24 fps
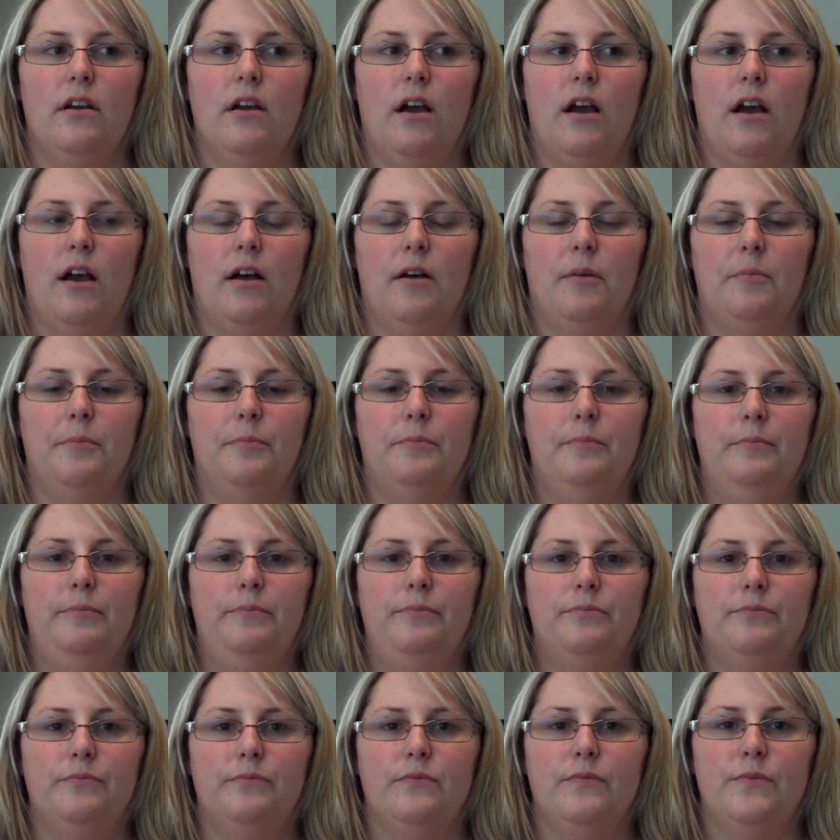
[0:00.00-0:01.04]

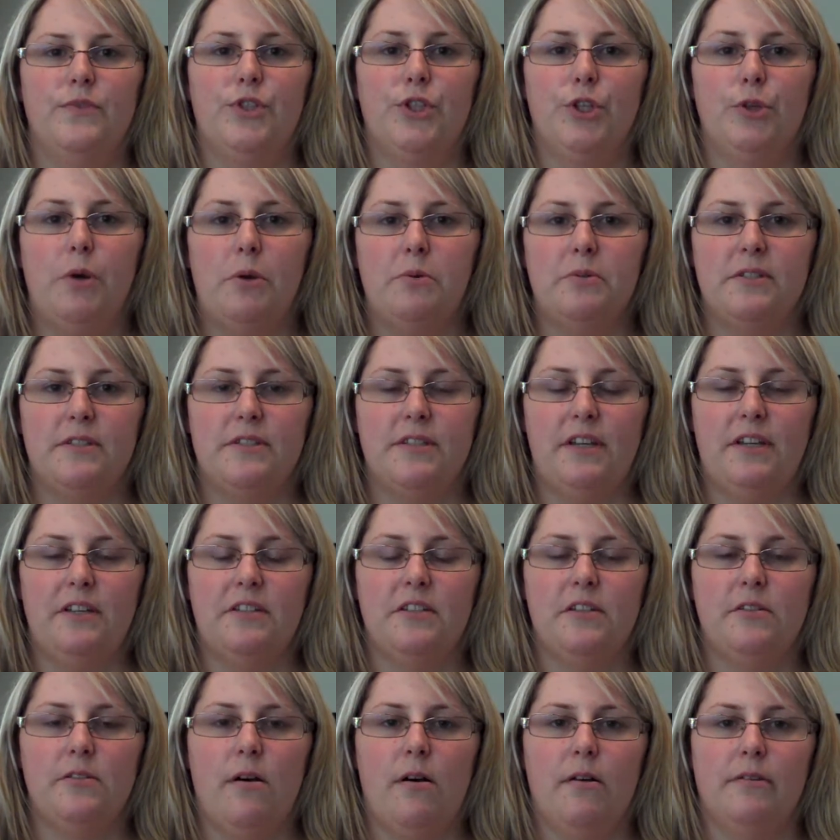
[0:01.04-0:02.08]

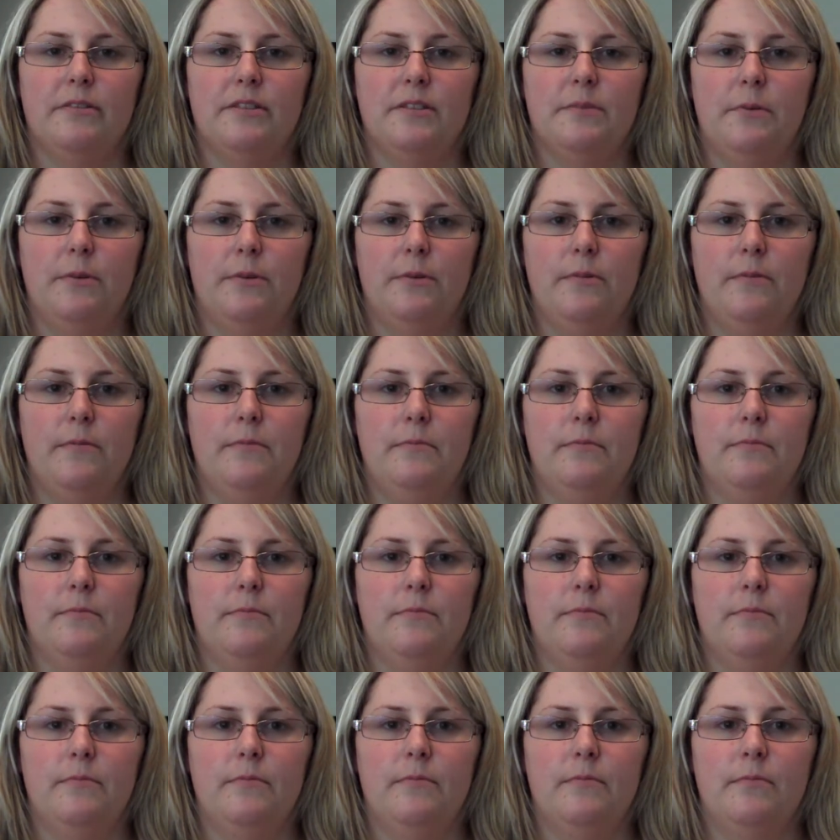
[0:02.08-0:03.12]
206 in the hospital.
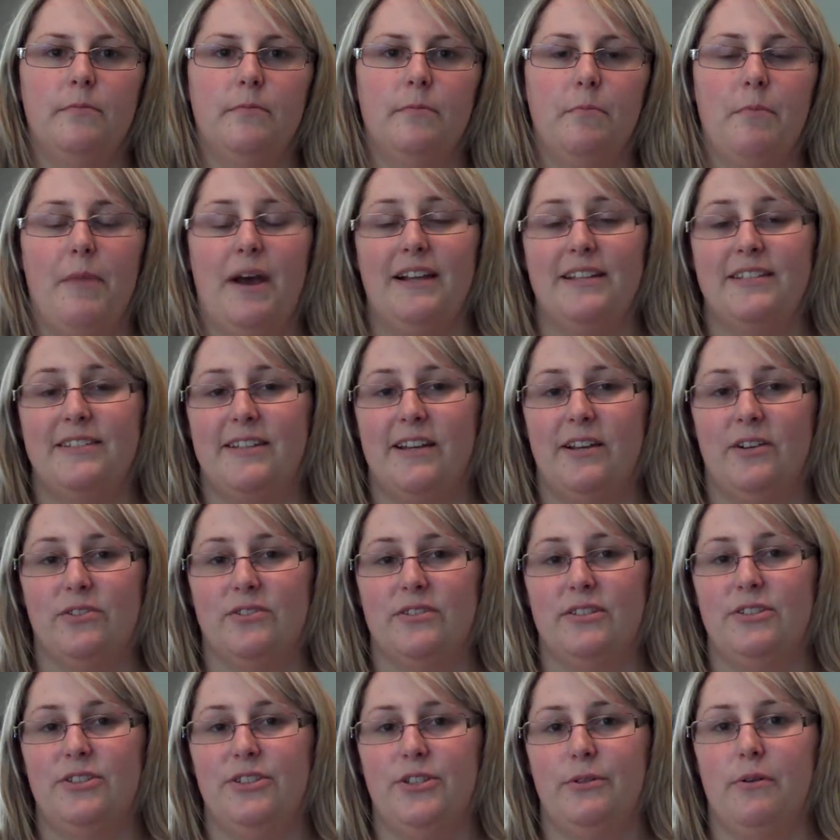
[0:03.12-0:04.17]
My scale
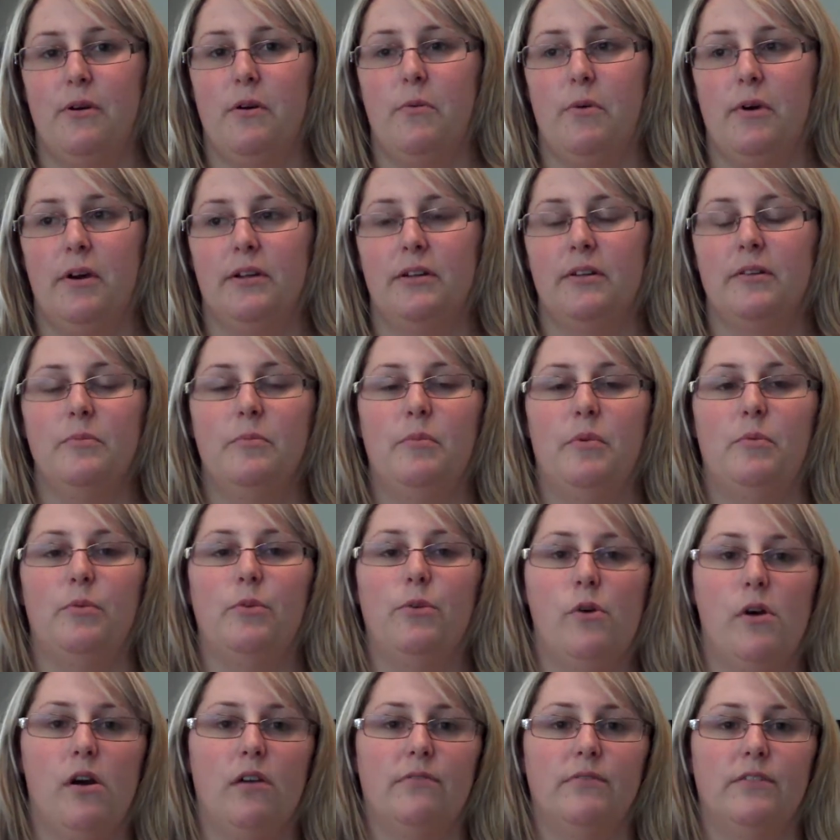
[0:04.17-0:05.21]
said 201, but
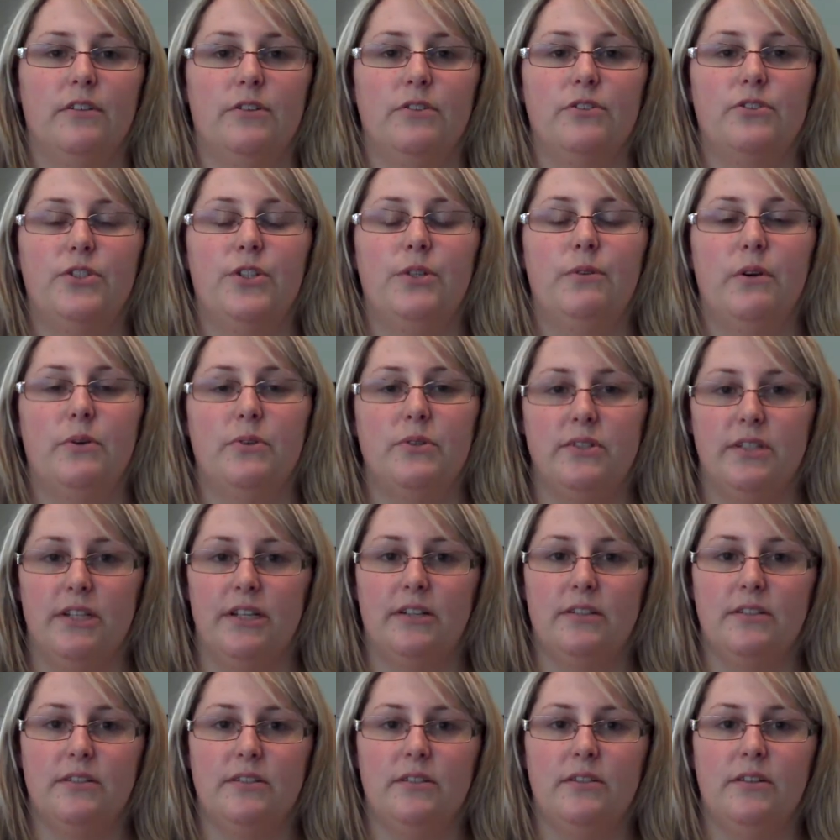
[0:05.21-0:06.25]
we'll go off there. It's
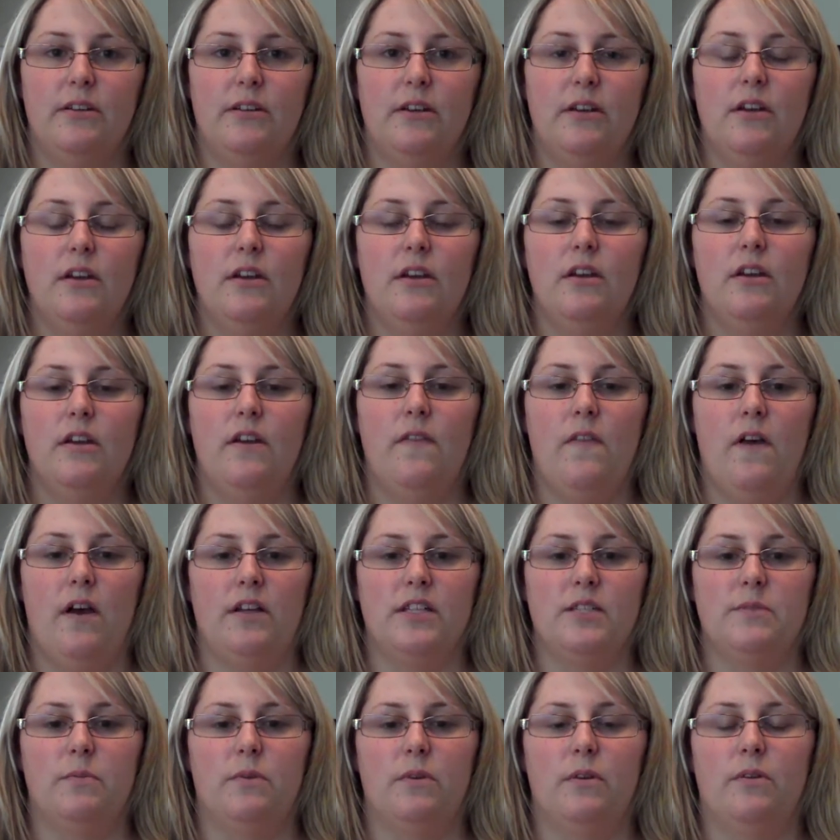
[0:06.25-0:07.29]
206 in the
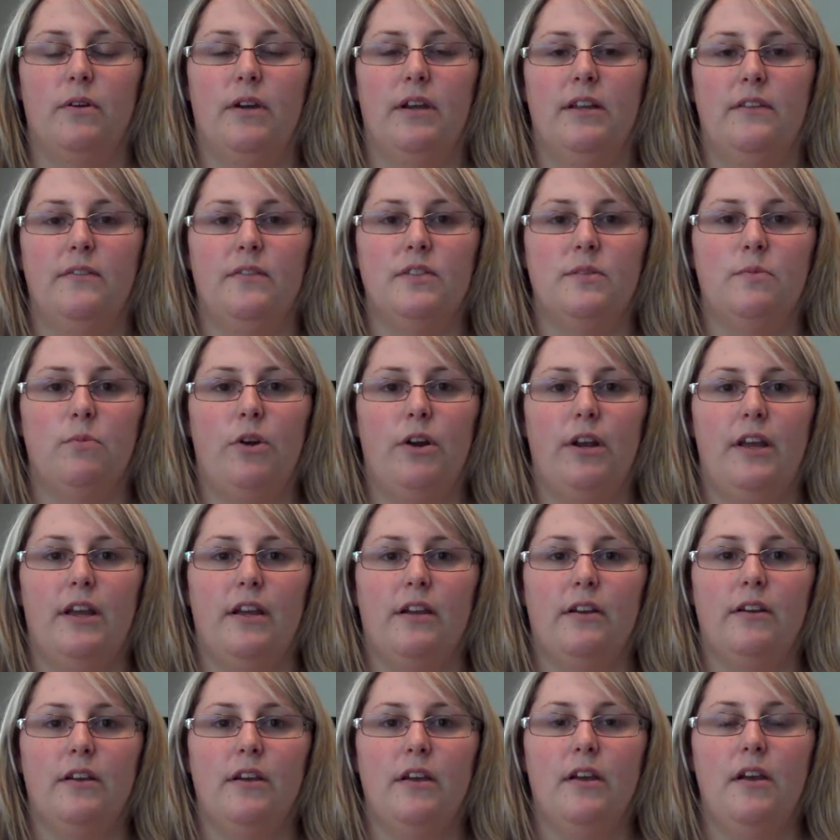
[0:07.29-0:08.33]
hospital, and this
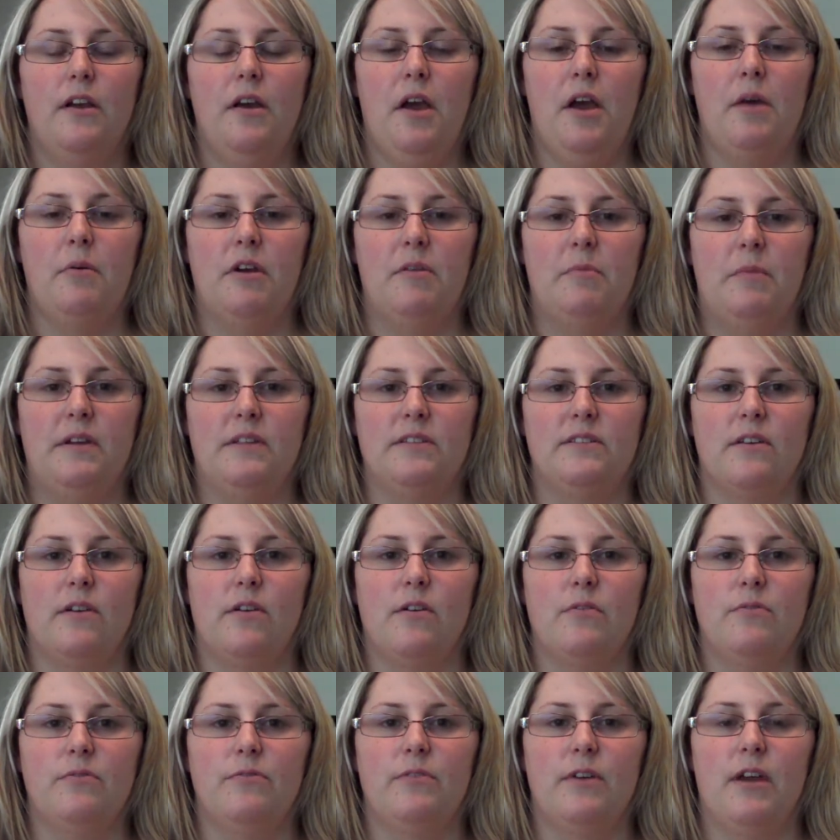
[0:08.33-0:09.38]
morning I weighed
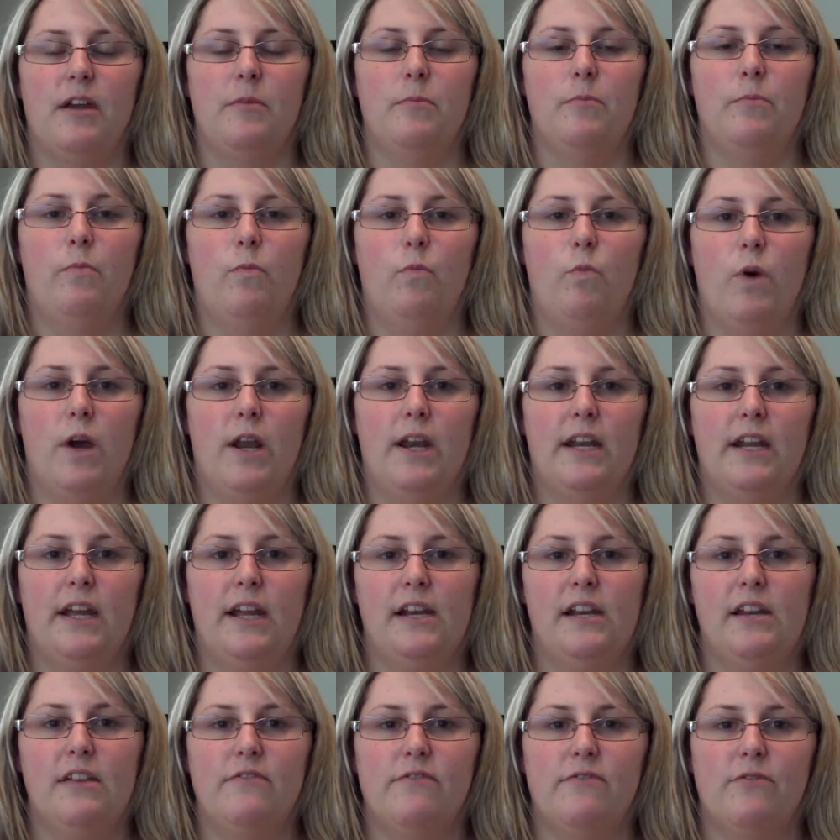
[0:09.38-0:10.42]
myself. I'm
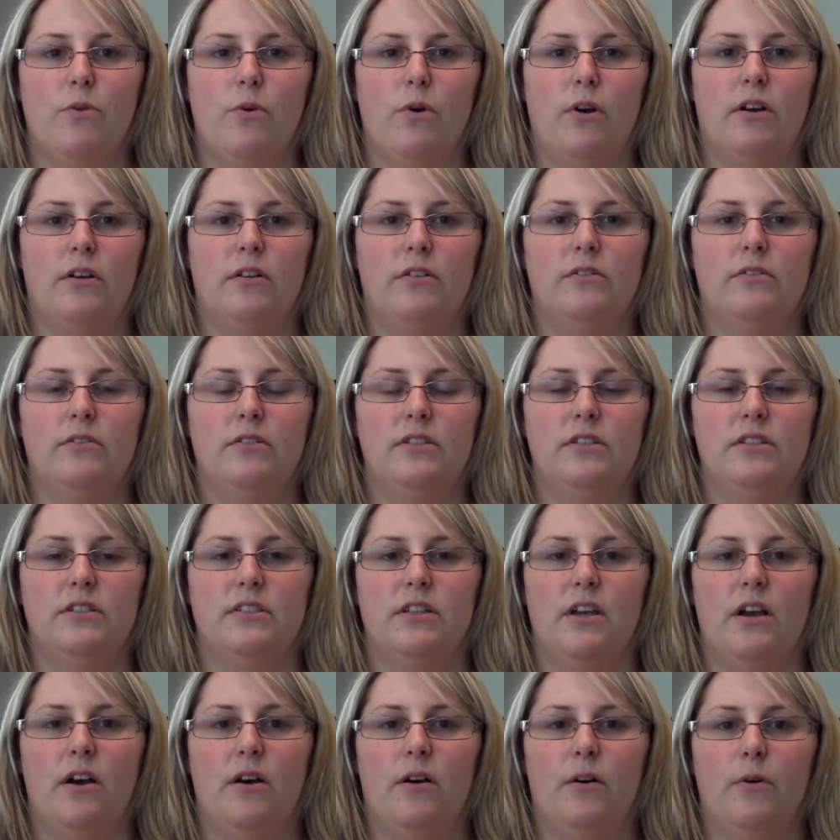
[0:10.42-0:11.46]
194.
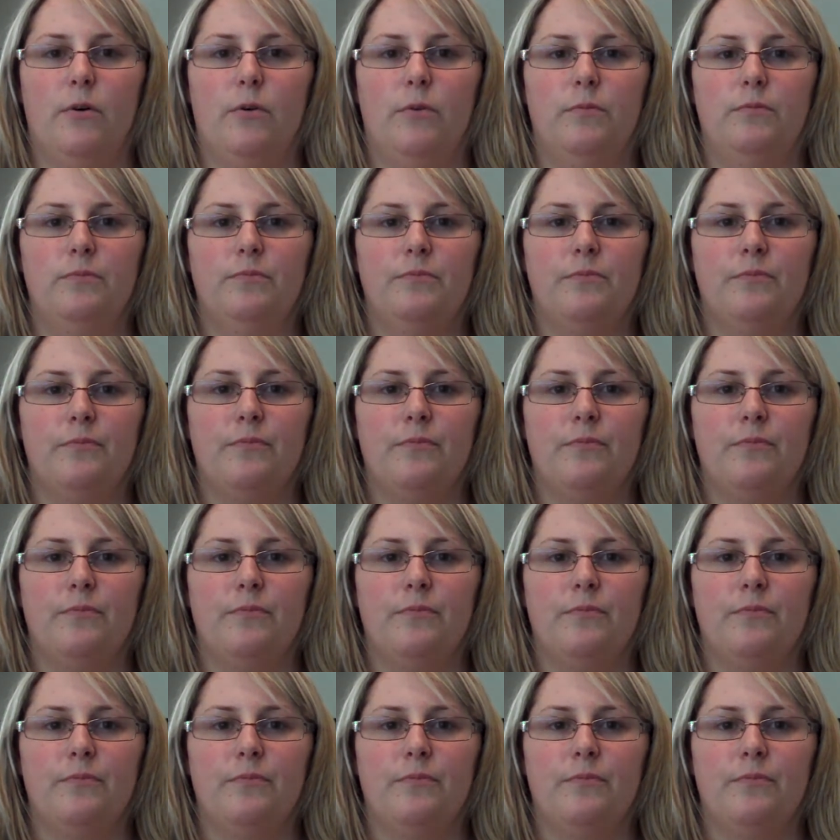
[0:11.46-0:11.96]
So